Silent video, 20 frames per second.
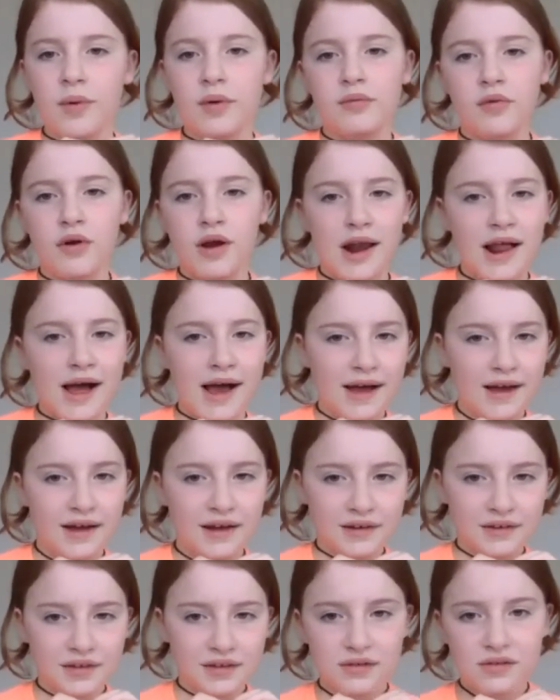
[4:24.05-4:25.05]
and
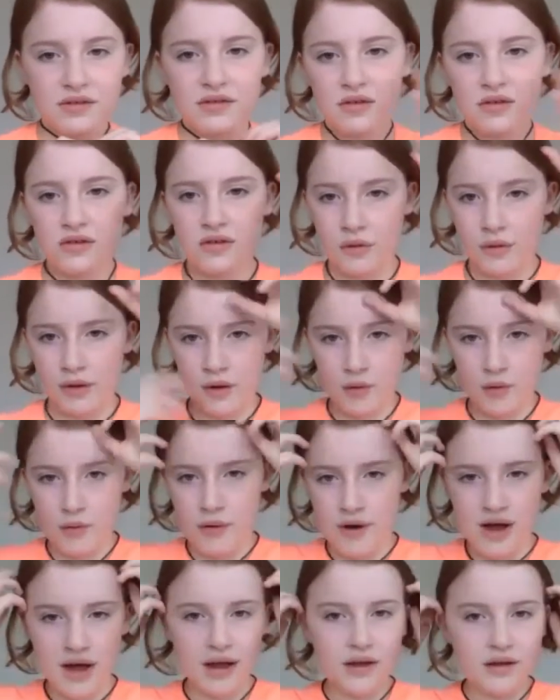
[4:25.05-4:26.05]
relaxed during
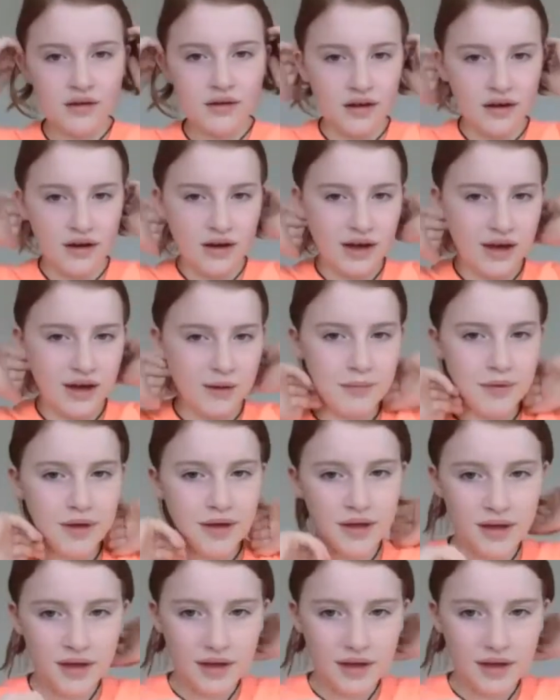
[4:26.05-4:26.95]
quiet time.